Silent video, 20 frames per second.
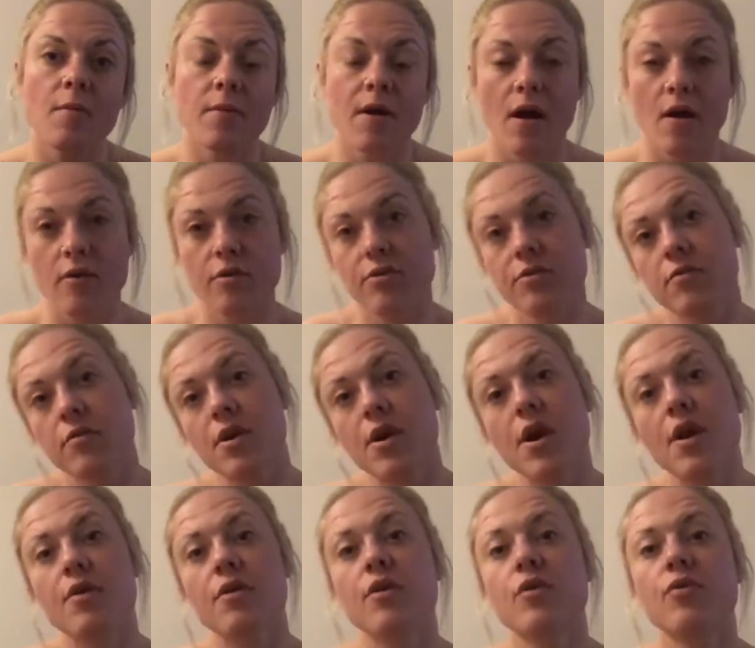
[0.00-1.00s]
about
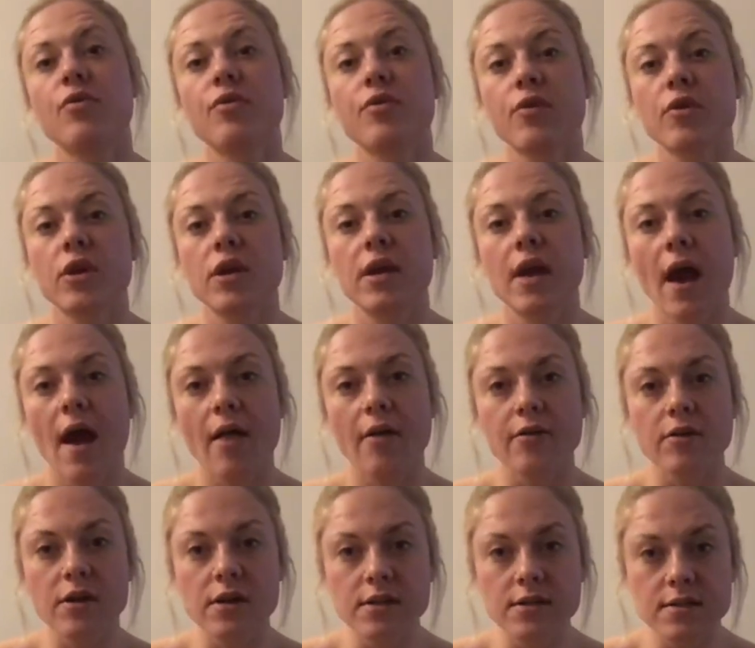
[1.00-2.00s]
330
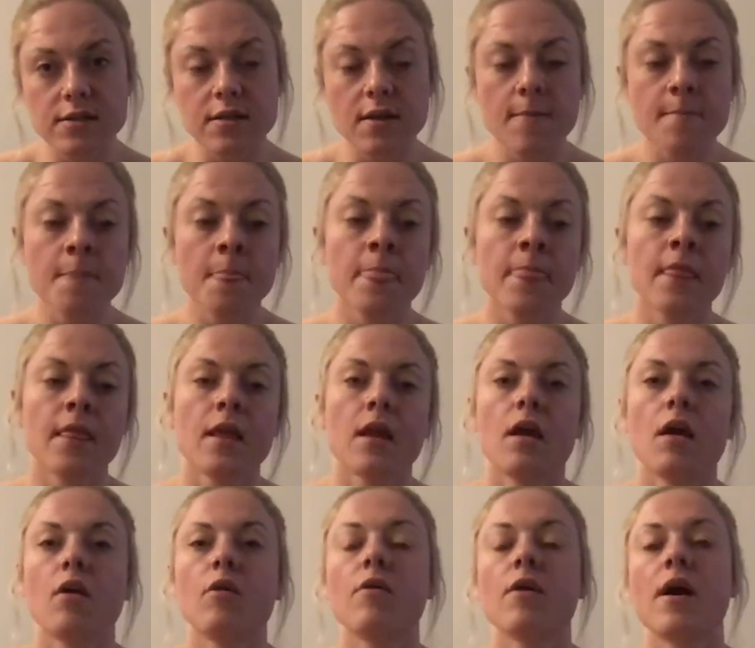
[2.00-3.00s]
calories,
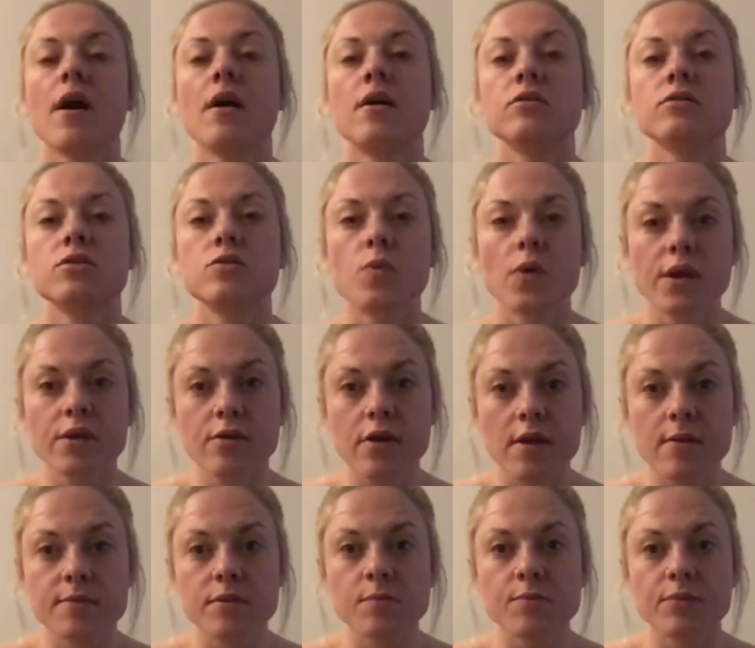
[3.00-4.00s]
around 20
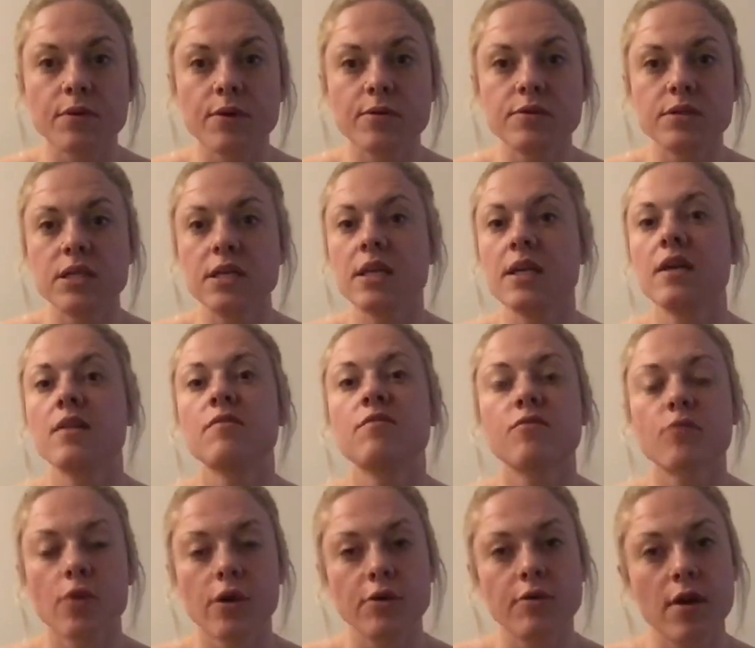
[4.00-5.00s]
grams of protein,
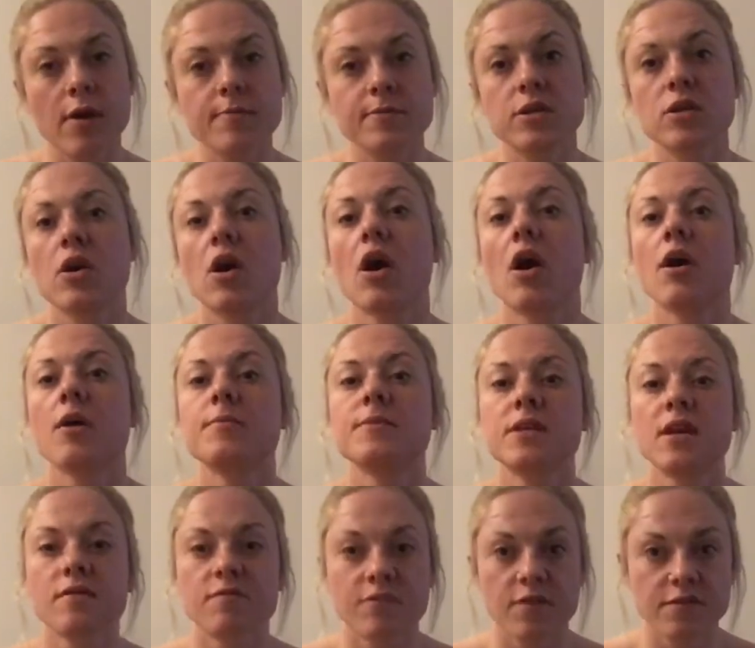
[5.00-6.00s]
40 grams of carbs,
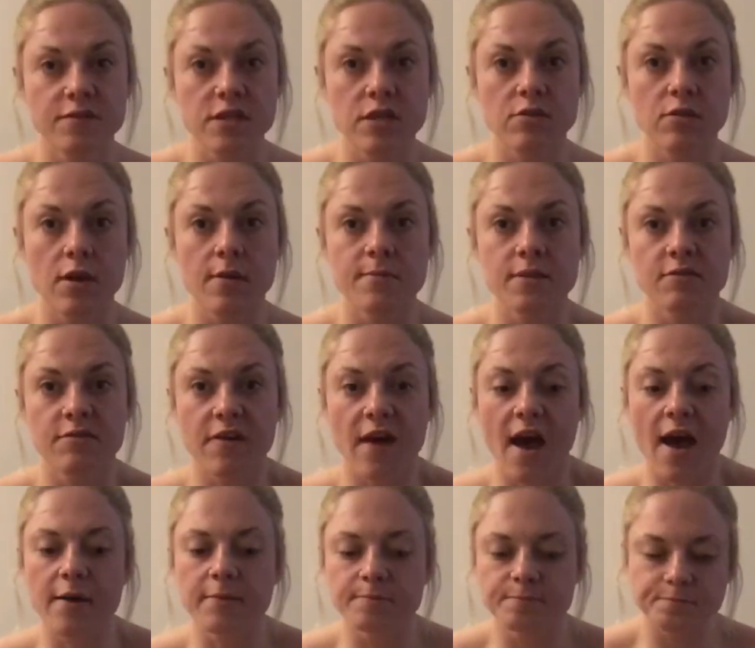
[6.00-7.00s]
and 15 grams of
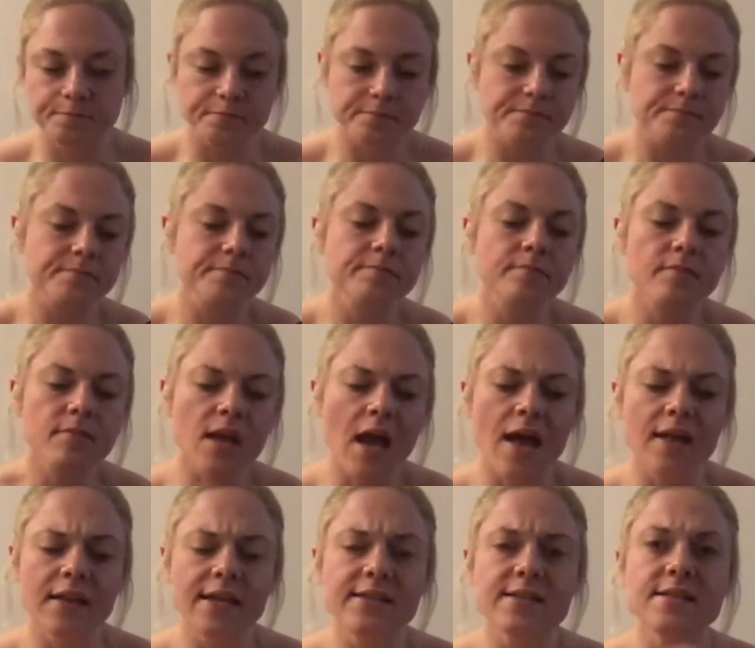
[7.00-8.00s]
fat.
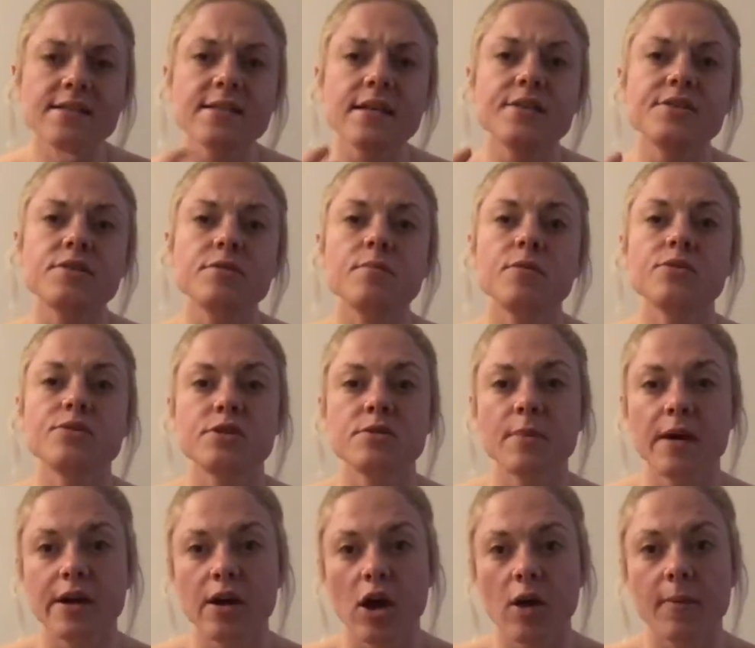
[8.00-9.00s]
I like to center most of
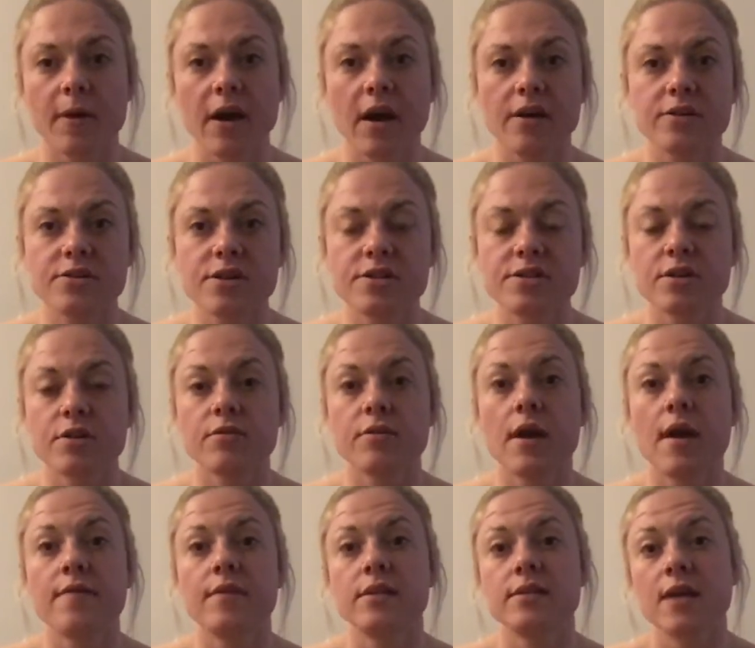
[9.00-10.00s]
my carbohydrates
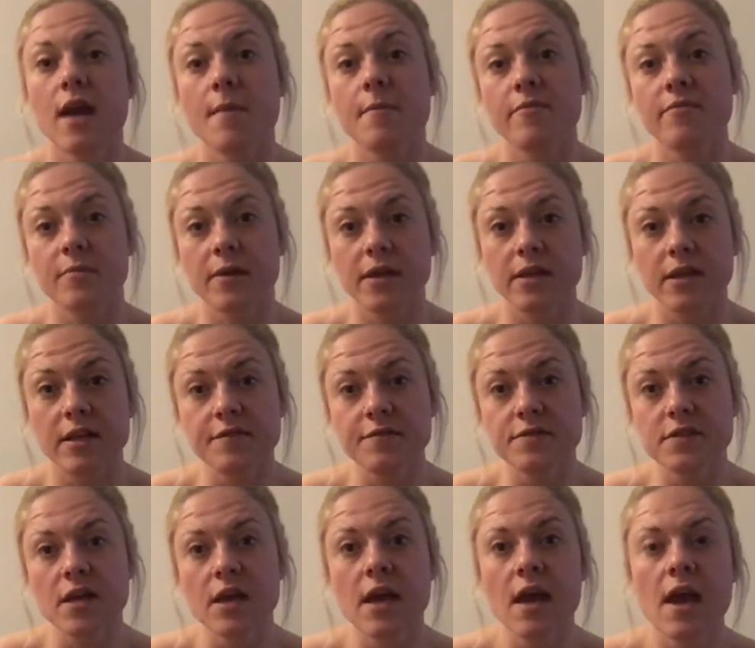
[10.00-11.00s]
around the time of my
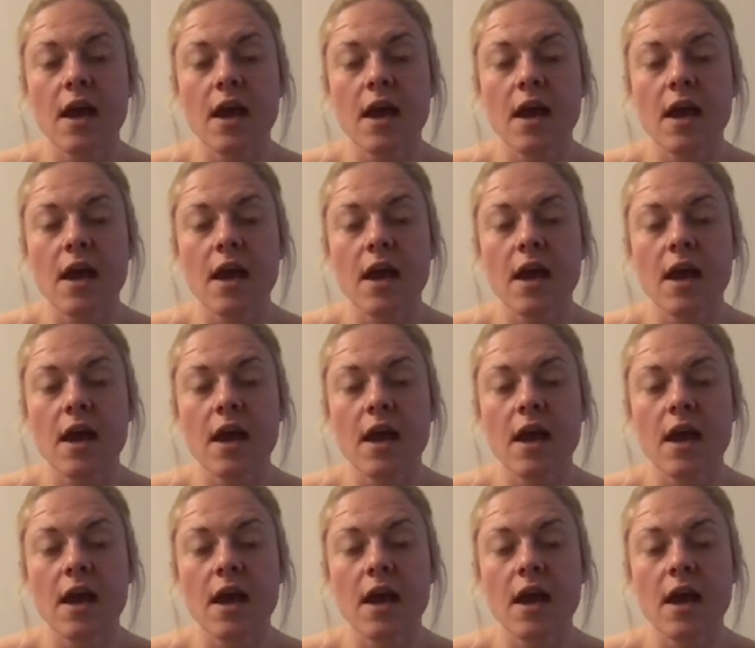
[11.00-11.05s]
lift,